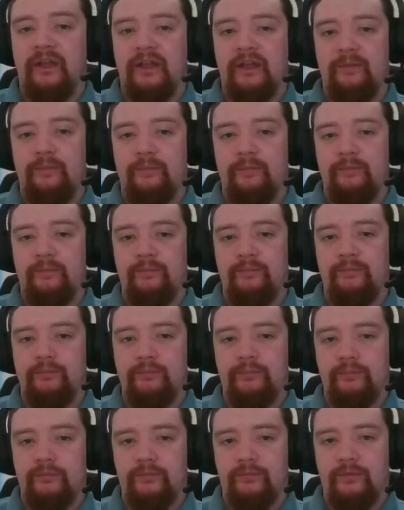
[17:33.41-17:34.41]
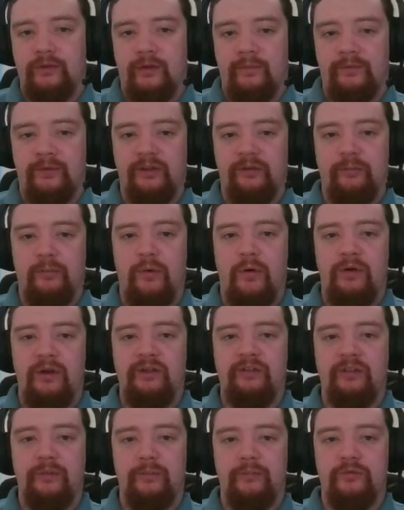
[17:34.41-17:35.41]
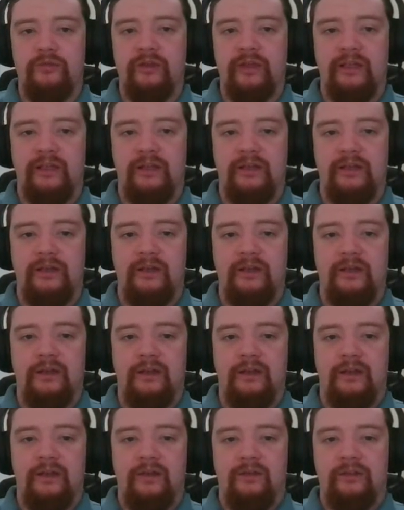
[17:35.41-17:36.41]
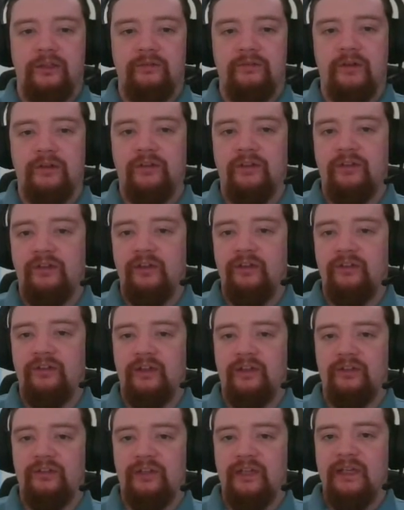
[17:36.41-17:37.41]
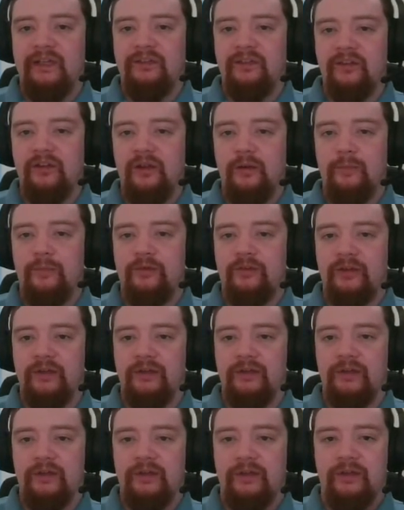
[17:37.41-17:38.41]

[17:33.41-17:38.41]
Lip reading: Obviously his pawn is on free, so rook to d6 is an option.